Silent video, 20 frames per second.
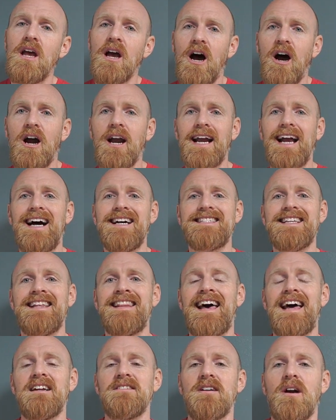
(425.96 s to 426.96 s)
All right, guys, and
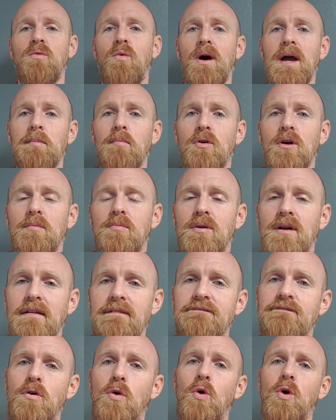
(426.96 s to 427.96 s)
that is our whiteboard
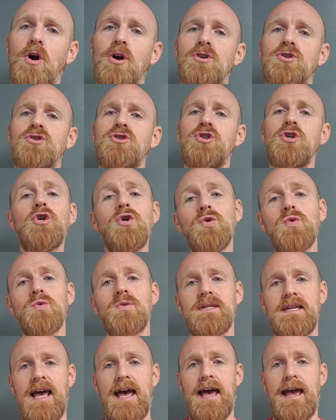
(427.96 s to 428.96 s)
brief for
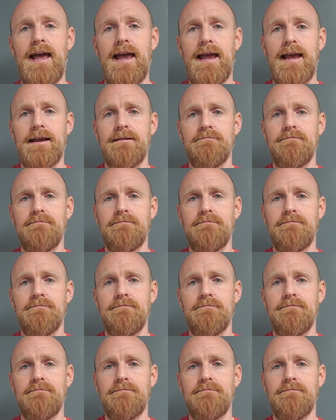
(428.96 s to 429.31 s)
Tuesday.